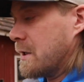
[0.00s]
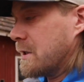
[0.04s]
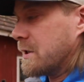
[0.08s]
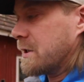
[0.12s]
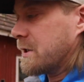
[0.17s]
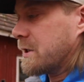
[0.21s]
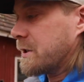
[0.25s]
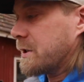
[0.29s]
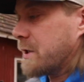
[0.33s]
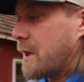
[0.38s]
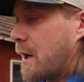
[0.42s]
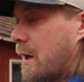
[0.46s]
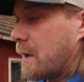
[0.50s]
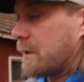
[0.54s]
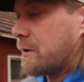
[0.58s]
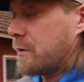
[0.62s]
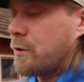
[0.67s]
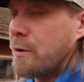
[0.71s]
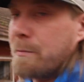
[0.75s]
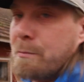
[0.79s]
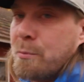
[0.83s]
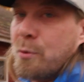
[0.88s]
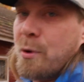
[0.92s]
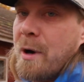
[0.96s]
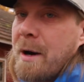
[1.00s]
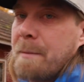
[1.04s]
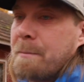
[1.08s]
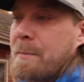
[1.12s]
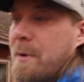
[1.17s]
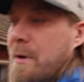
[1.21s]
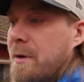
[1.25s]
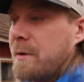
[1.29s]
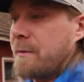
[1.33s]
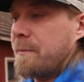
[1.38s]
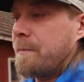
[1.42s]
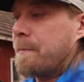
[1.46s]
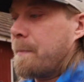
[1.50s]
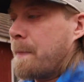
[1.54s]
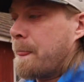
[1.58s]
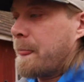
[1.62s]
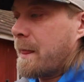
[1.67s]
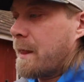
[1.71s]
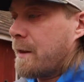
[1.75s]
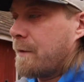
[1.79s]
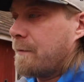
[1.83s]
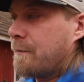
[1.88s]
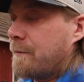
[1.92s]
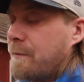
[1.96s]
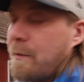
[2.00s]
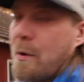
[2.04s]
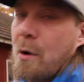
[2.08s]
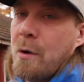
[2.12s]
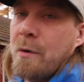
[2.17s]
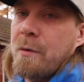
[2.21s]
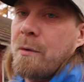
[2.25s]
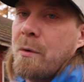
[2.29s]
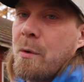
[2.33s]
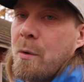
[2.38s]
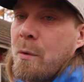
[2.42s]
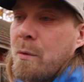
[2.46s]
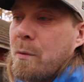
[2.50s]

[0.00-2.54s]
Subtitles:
start the prep for